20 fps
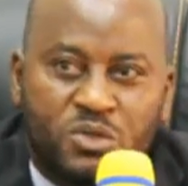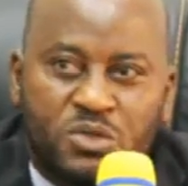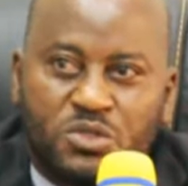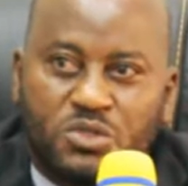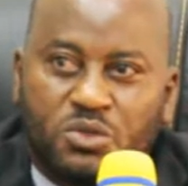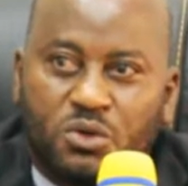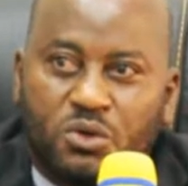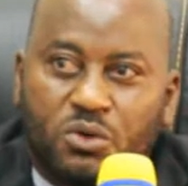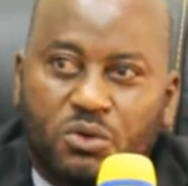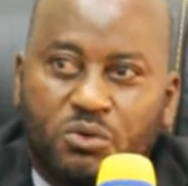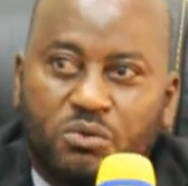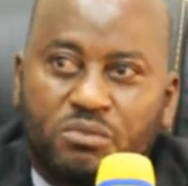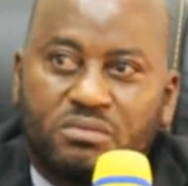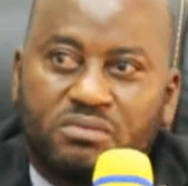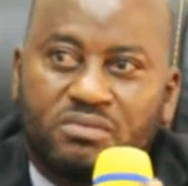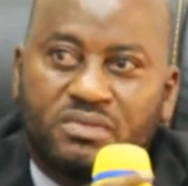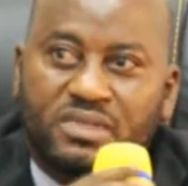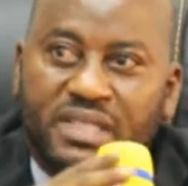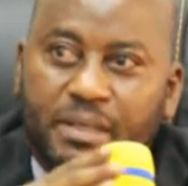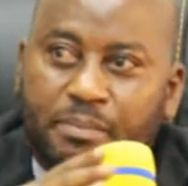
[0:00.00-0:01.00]
So
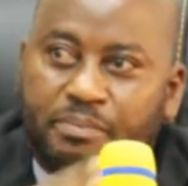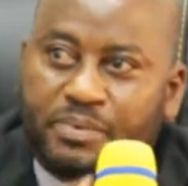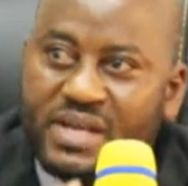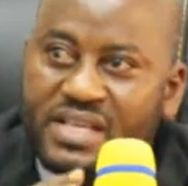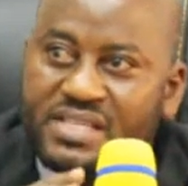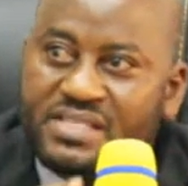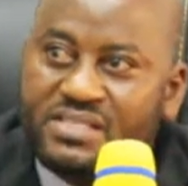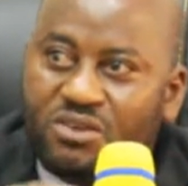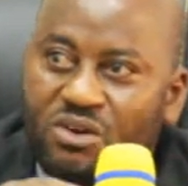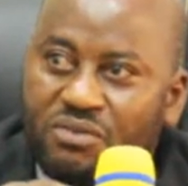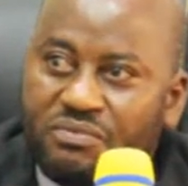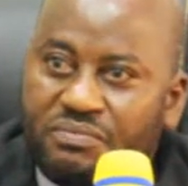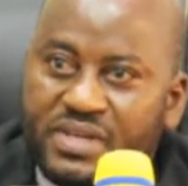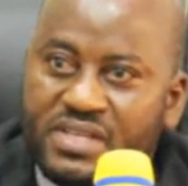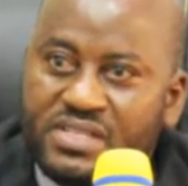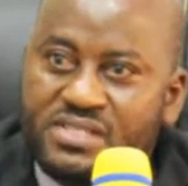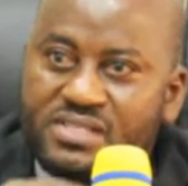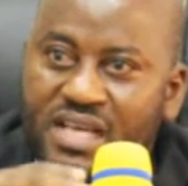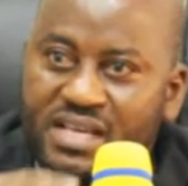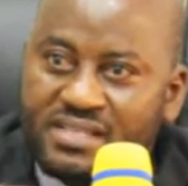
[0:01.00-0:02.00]
the press
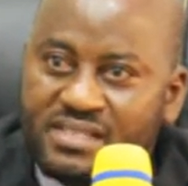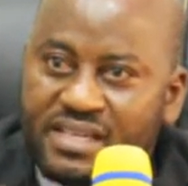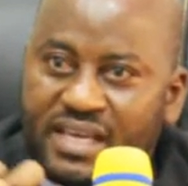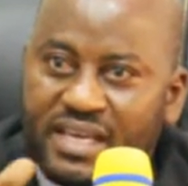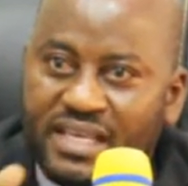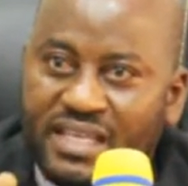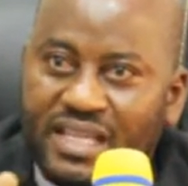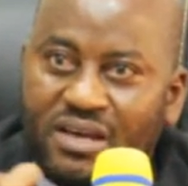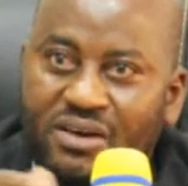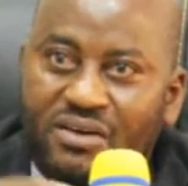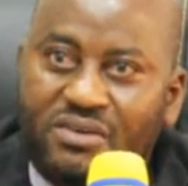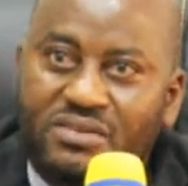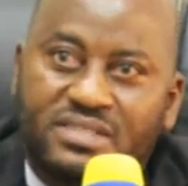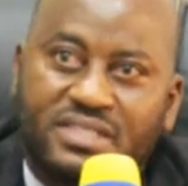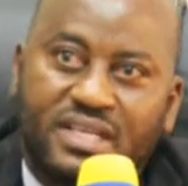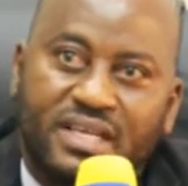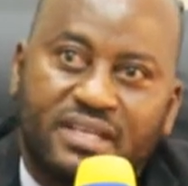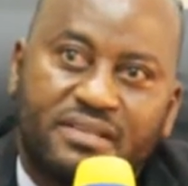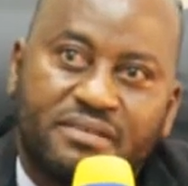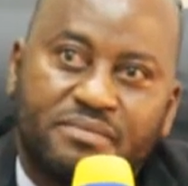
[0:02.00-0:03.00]
conference, as I earlier on
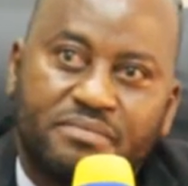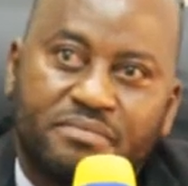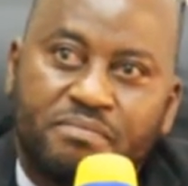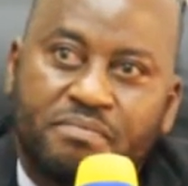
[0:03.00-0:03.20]
said,